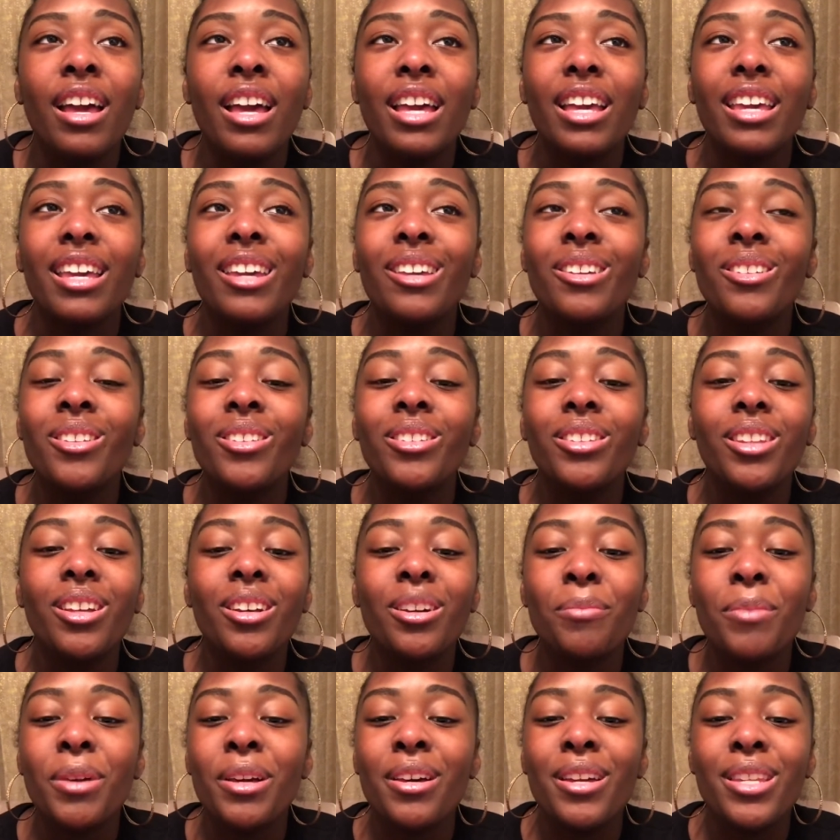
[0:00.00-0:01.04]
get on a nook
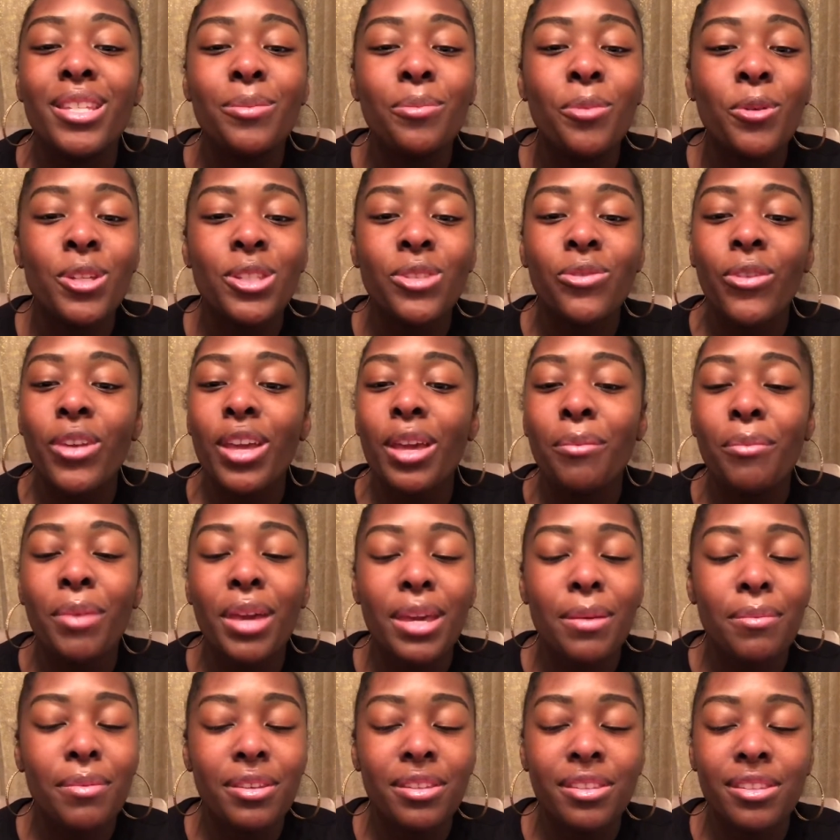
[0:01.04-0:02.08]
because breastfed
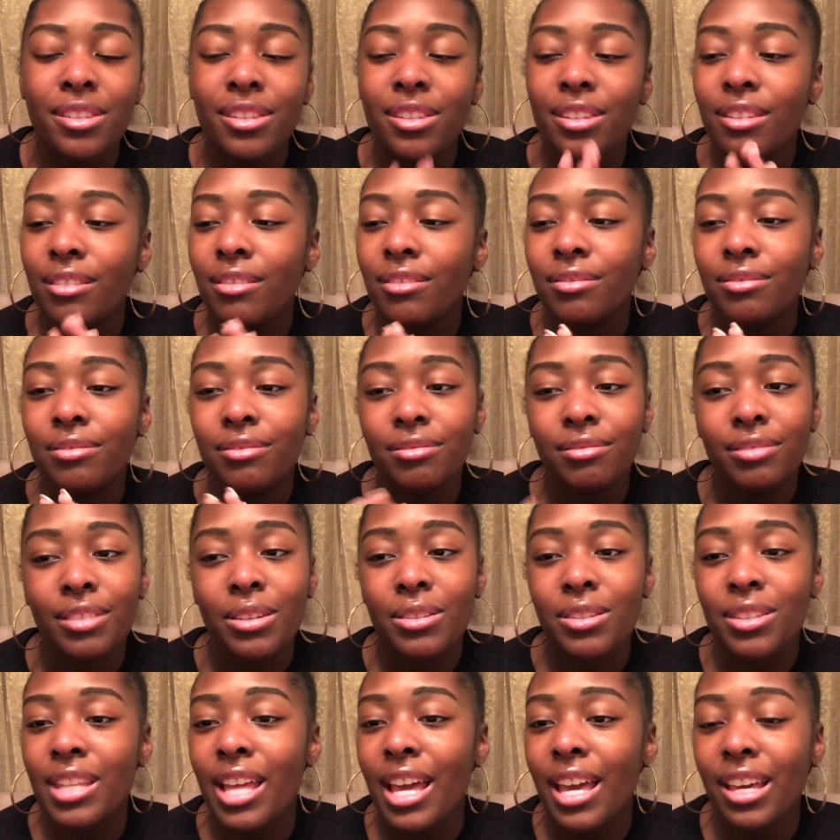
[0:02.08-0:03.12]
babies, it
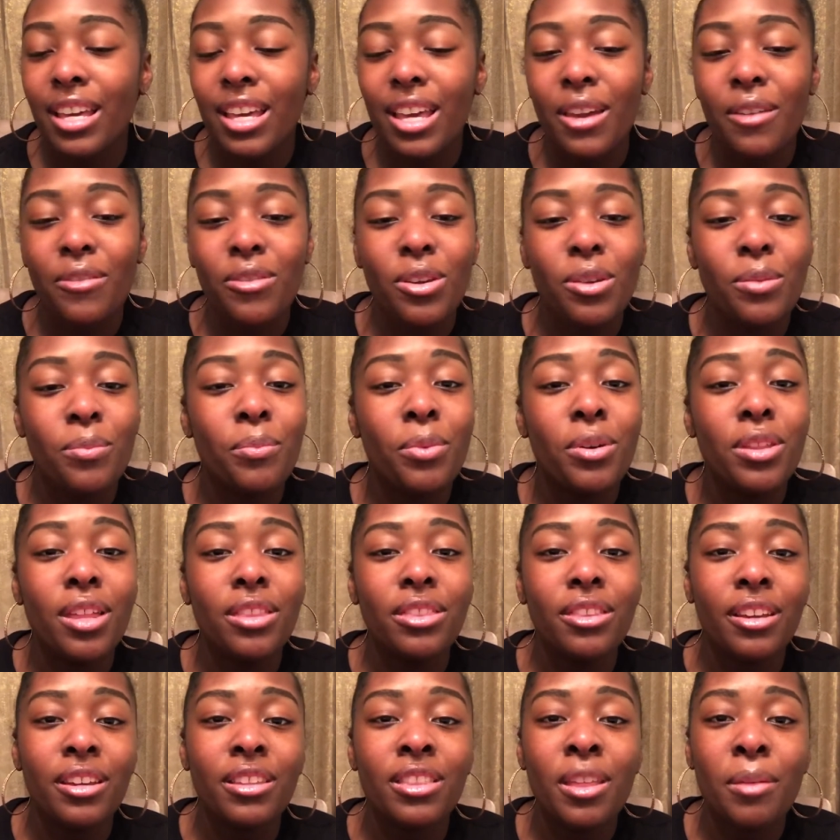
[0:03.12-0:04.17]
was like if you put a
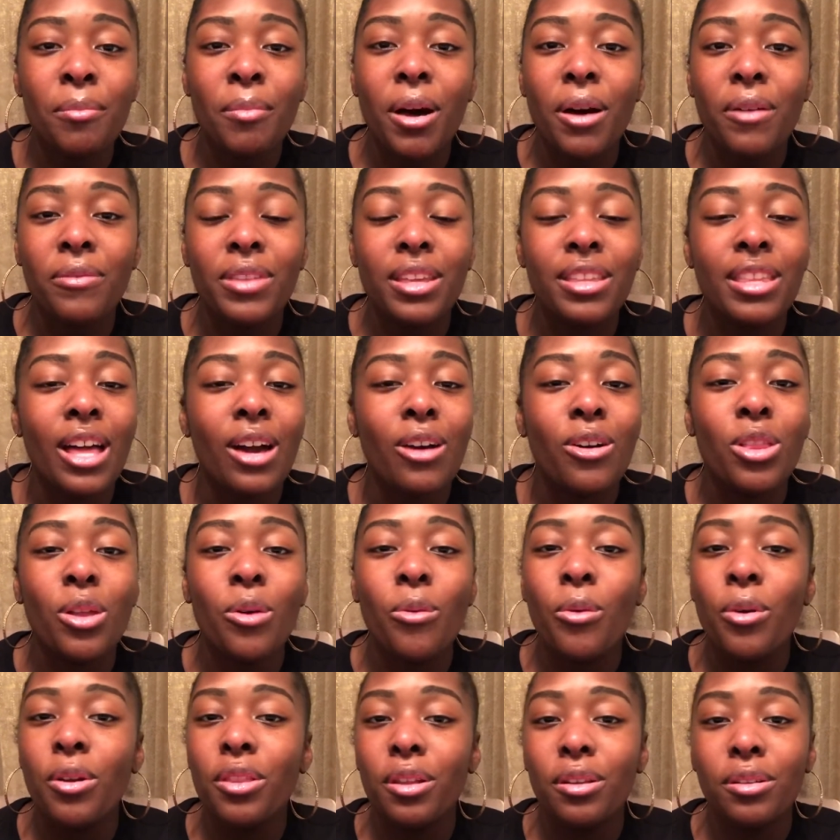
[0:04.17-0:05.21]
nook in their mouth, they're not gonna
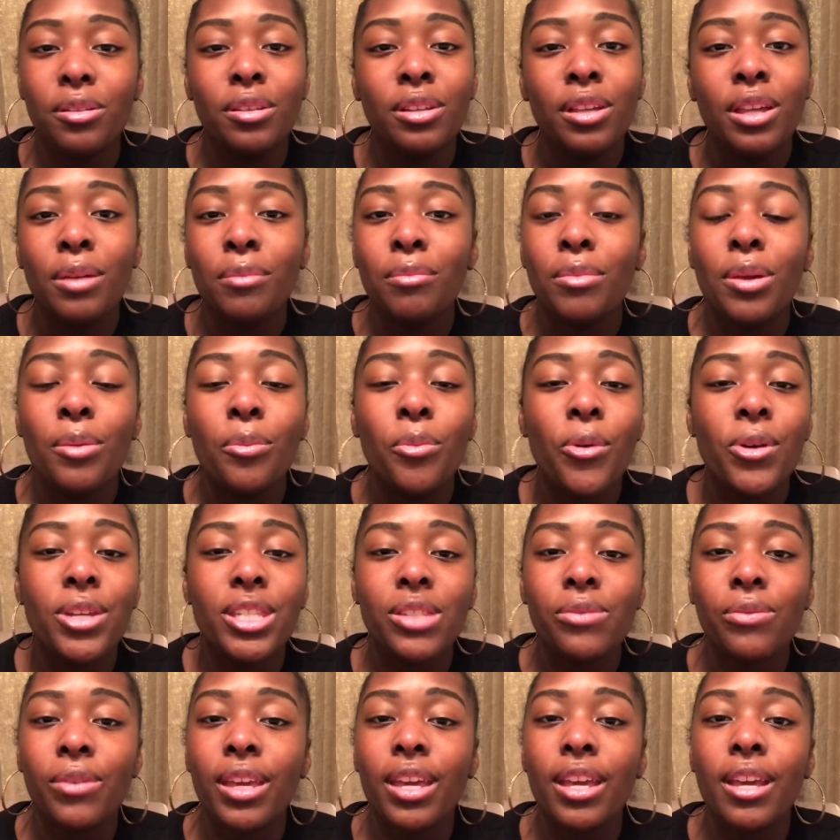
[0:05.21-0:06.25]
want to be
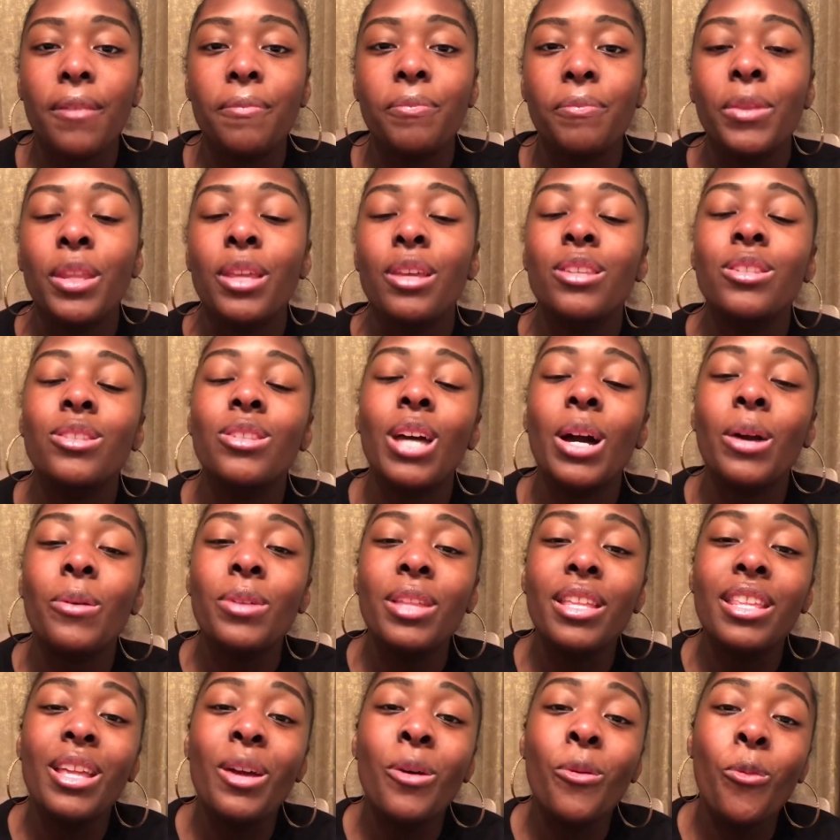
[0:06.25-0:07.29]
breastfed. So I really
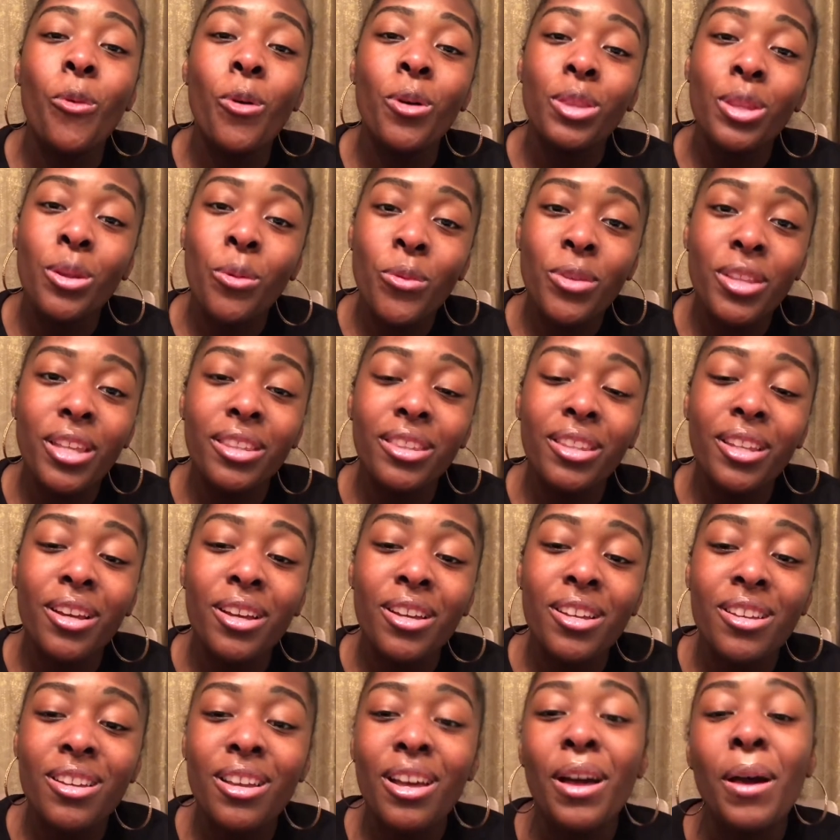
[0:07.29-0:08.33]
didn't want them with a
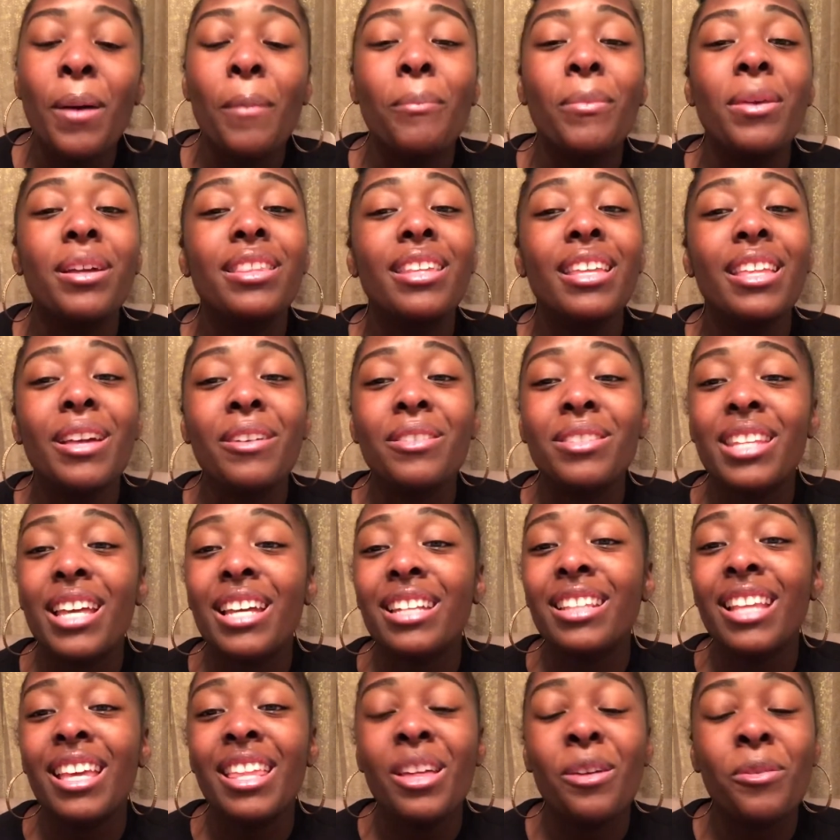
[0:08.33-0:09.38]
nook. But then I was like,
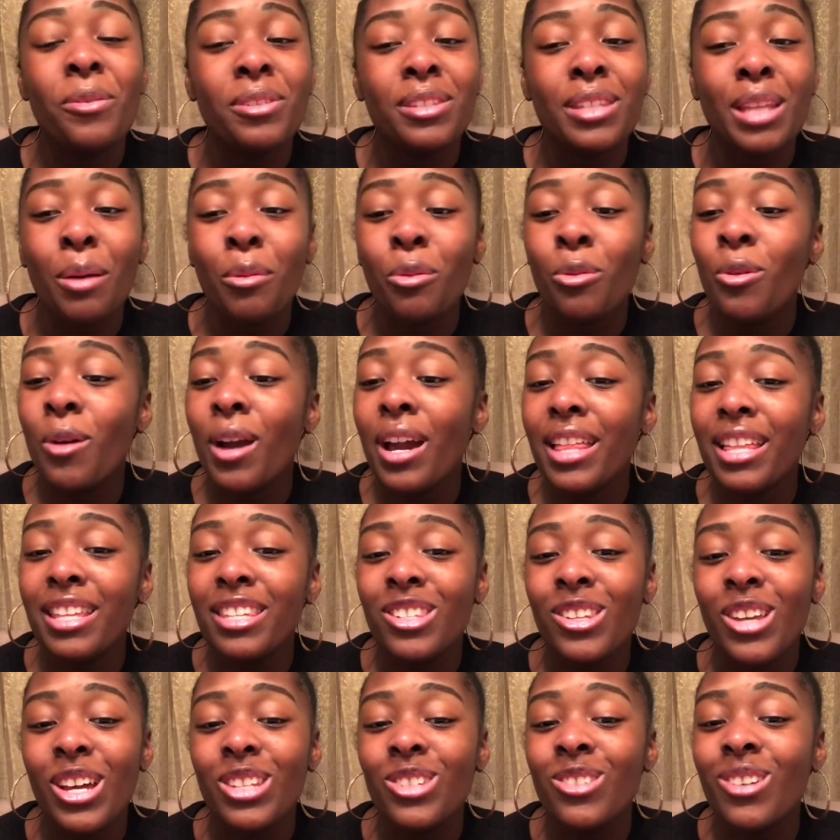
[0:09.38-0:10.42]
they didn't want to stop crying, so
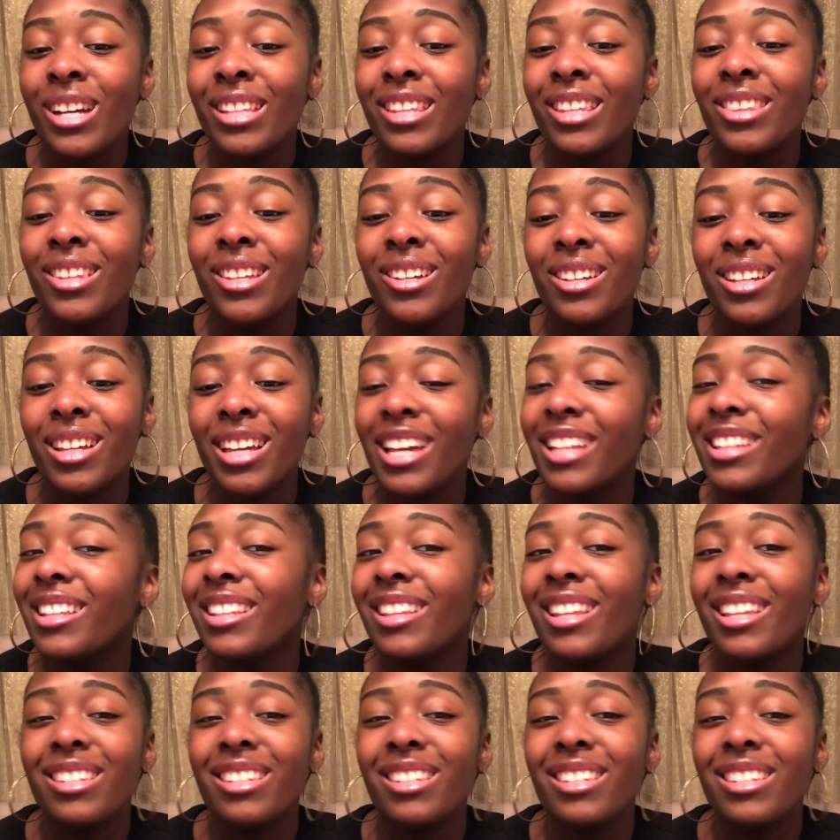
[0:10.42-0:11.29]
I tried the nook, and then